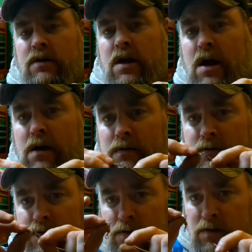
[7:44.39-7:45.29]
Now,
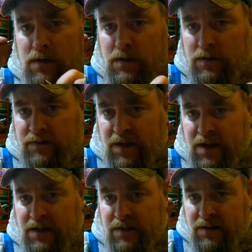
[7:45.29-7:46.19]

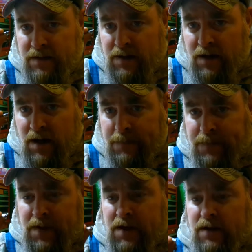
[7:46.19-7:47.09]
take the
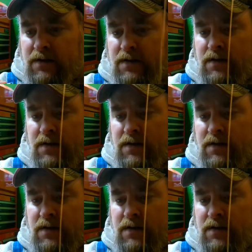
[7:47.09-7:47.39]
clip in,